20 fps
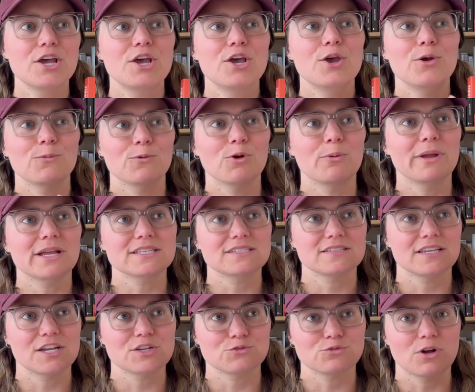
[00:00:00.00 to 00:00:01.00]

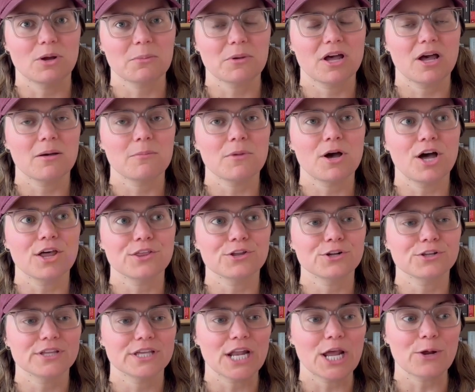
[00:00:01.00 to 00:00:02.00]
romance/romcom
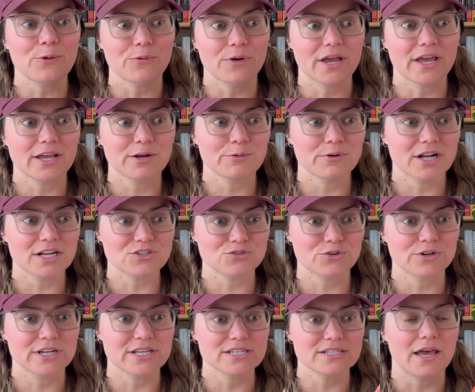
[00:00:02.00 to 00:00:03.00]
author that I read when I
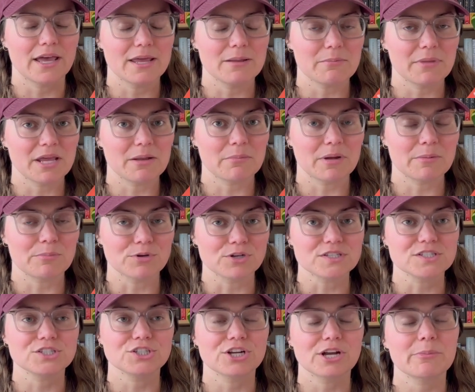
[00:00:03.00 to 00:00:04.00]
joined and made my
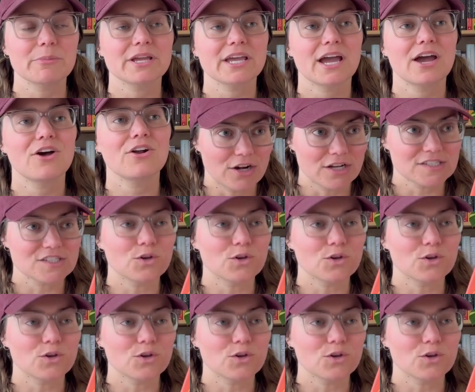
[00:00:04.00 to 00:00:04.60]
Bookstagram account.